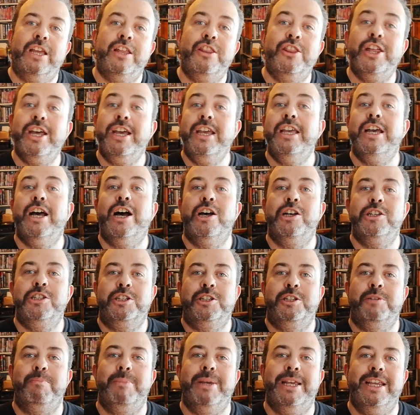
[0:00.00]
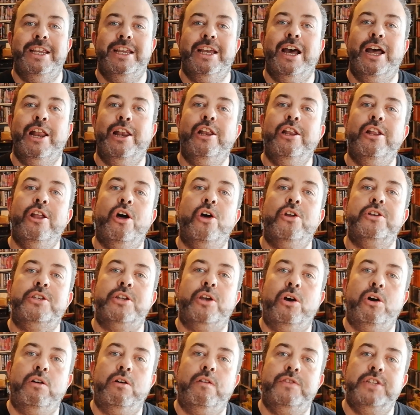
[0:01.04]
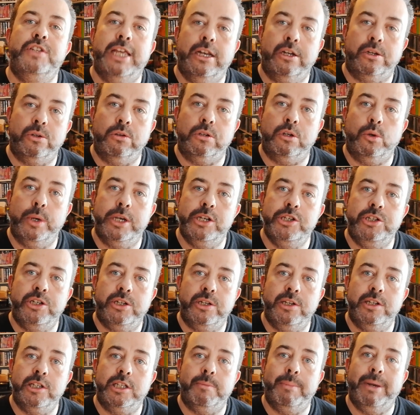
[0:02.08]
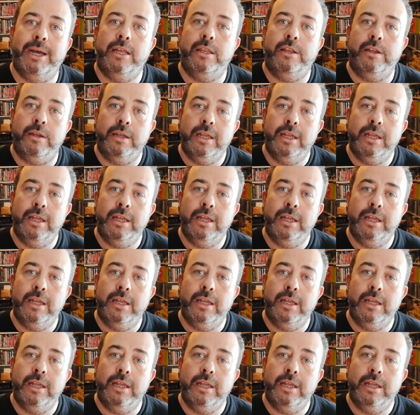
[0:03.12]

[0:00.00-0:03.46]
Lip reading: They asked me a lot of technical questions about the